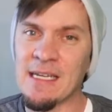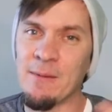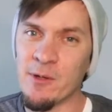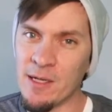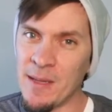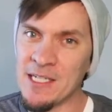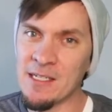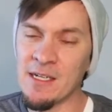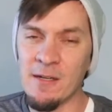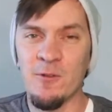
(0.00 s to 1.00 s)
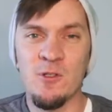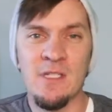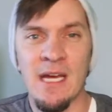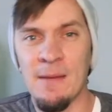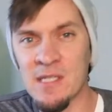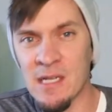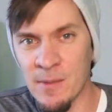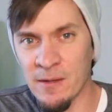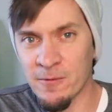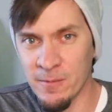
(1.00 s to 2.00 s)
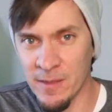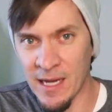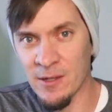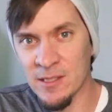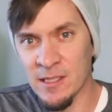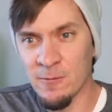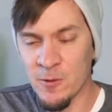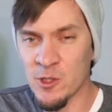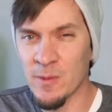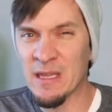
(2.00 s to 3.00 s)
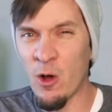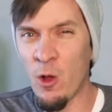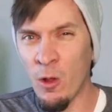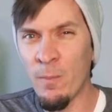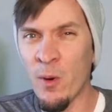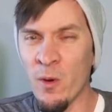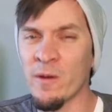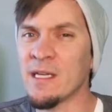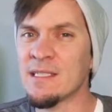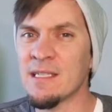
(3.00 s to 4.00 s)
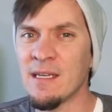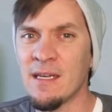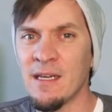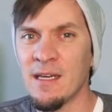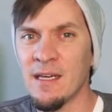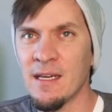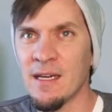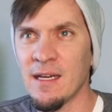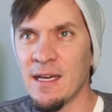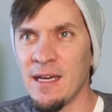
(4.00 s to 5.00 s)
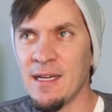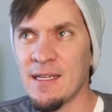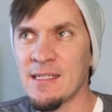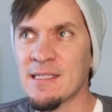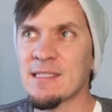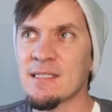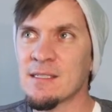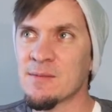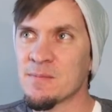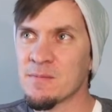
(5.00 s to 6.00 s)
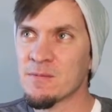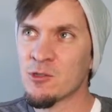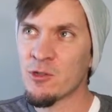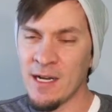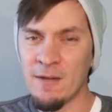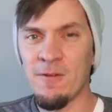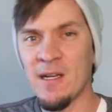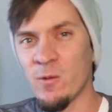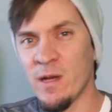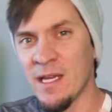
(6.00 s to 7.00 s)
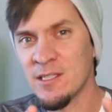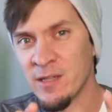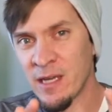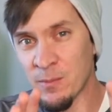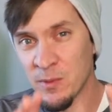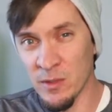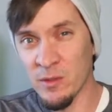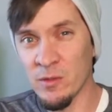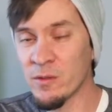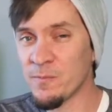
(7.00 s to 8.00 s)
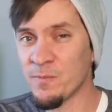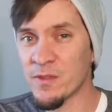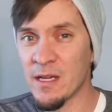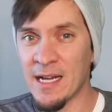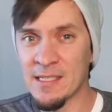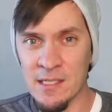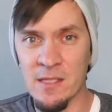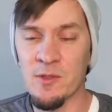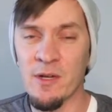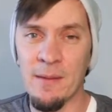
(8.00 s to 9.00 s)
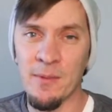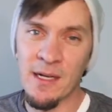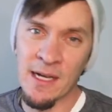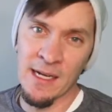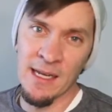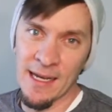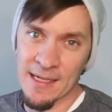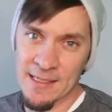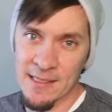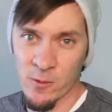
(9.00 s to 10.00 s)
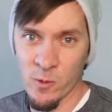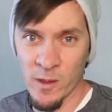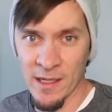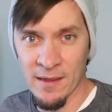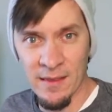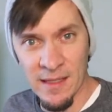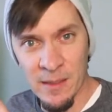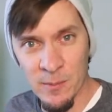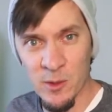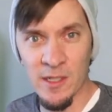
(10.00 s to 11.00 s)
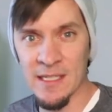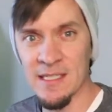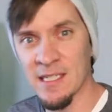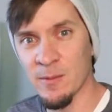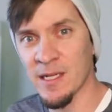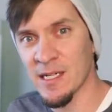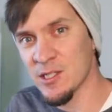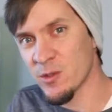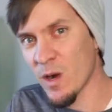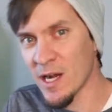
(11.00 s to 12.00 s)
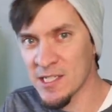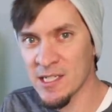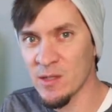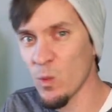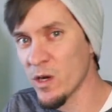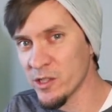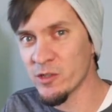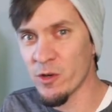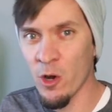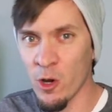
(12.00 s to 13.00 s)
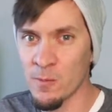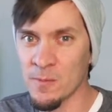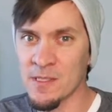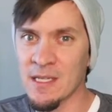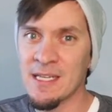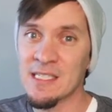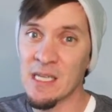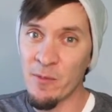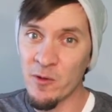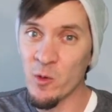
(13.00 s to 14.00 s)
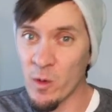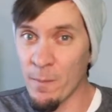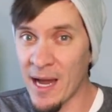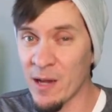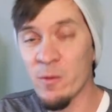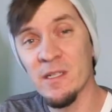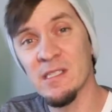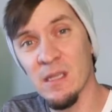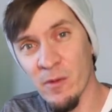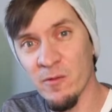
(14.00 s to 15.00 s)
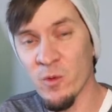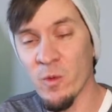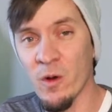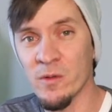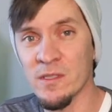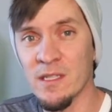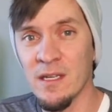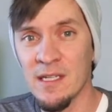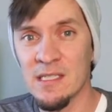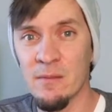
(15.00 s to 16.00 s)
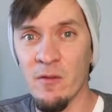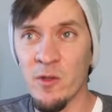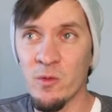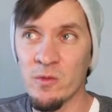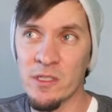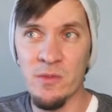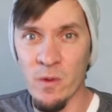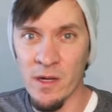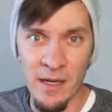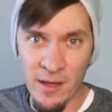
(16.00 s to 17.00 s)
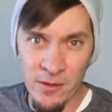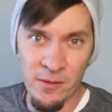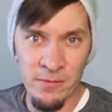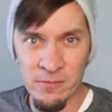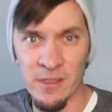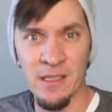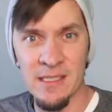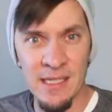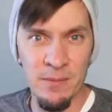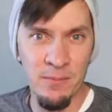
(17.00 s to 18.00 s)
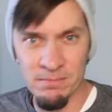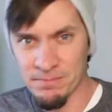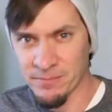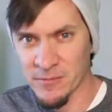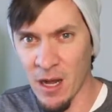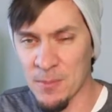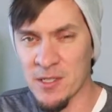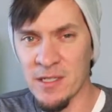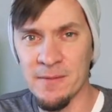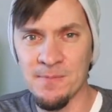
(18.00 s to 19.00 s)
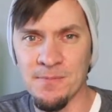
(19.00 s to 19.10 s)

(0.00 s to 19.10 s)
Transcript: I'm going to mention it a few times coming from now into the future. But the whole point is trying to find a way to help you as a subscriber connect with the communities here because you're watching 1 Euro homes. Some of you will buy one, some of you won't. Some of you just want another real estate option.